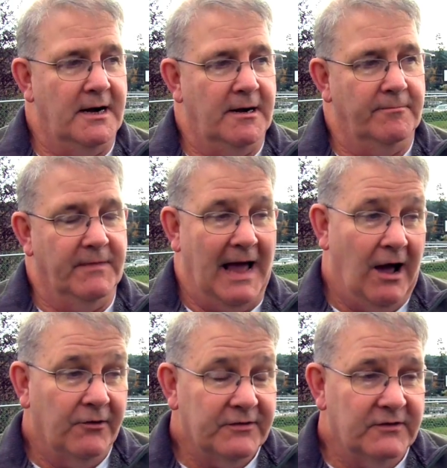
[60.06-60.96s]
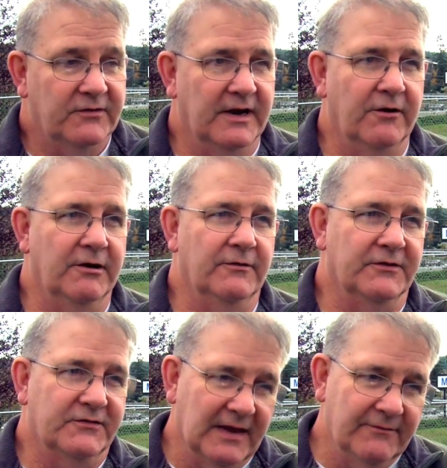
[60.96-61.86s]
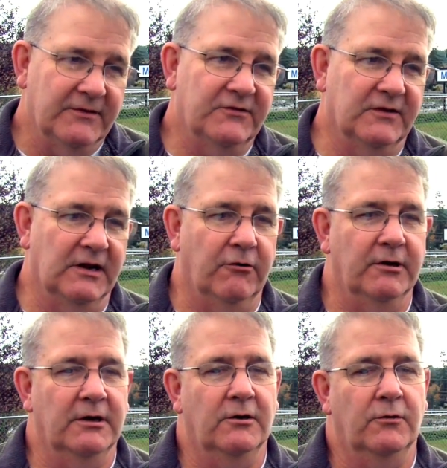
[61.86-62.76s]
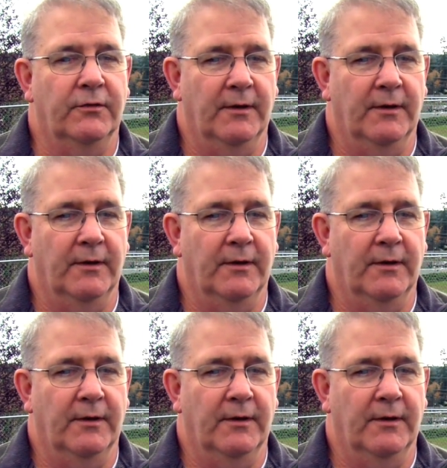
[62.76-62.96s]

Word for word: um, the housing scenario, the safety scenario,